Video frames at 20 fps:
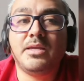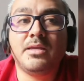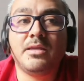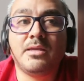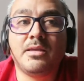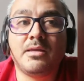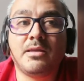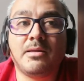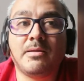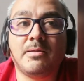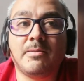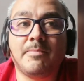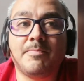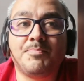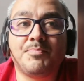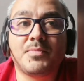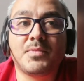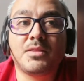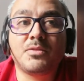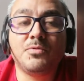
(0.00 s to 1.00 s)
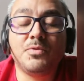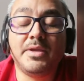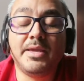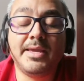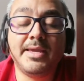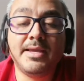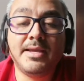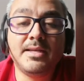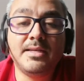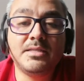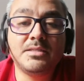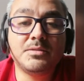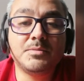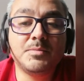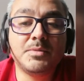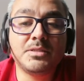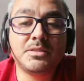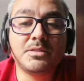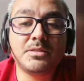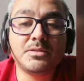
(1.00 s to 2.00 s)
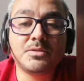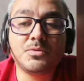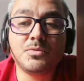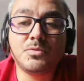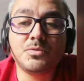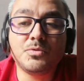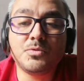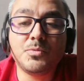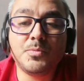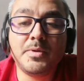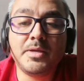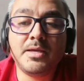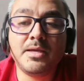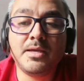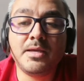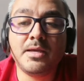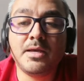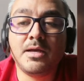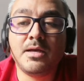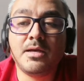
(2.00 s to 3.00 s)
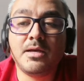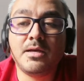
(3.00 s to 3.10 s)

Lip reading: English, but this is going to be